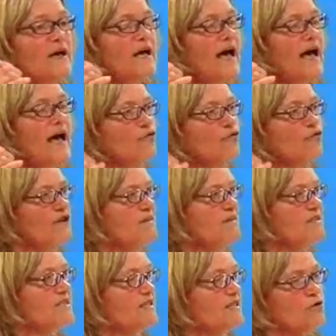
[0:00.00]

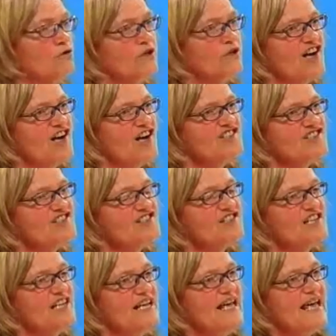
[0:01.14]
agreement at all
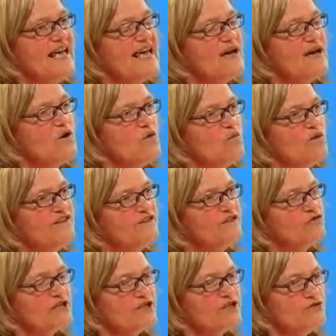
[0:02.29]
costs, with the
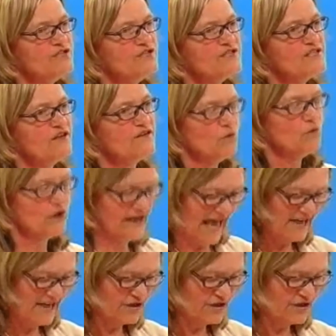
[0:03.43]
trade unions on the one
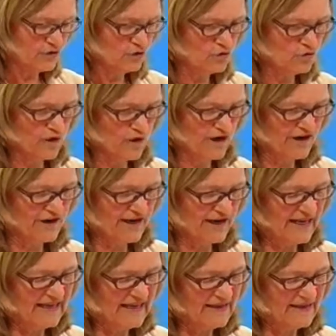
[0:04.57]
hand, who were
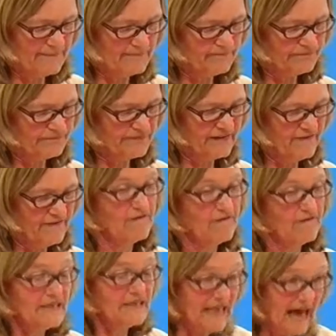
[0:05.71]

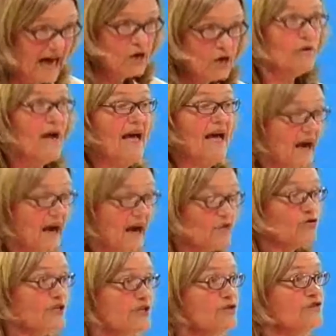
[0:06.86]
now
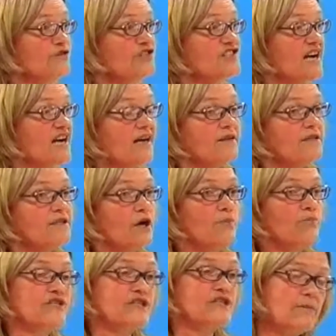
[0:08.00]
trade unions in Ireland are
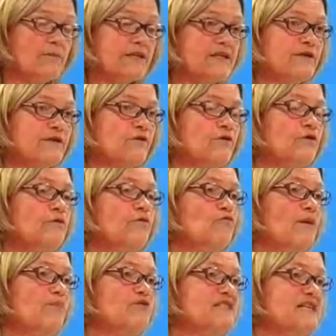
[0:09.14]
predominantly
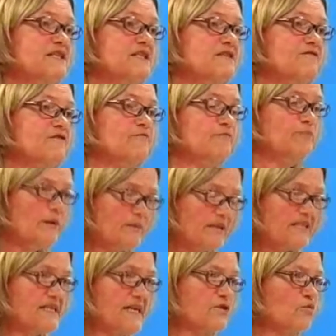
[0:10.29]
representative of public
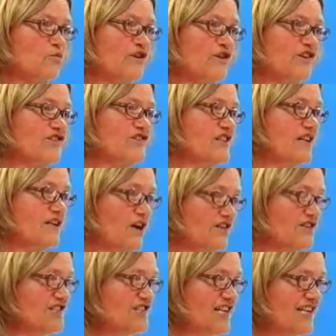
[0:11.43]
sector workers and not
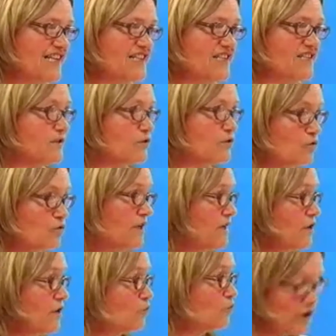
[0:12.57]
society as a whole and
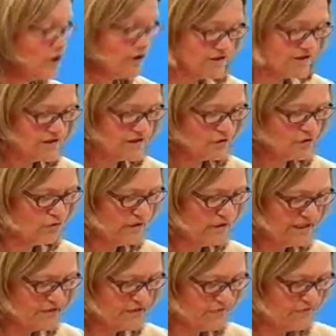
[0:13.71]
not workers as a whole.
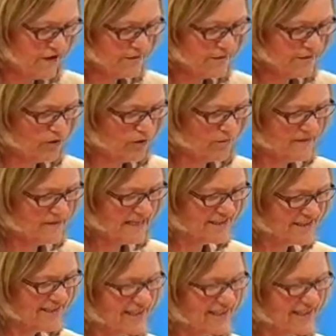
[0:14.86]
It's very problematic.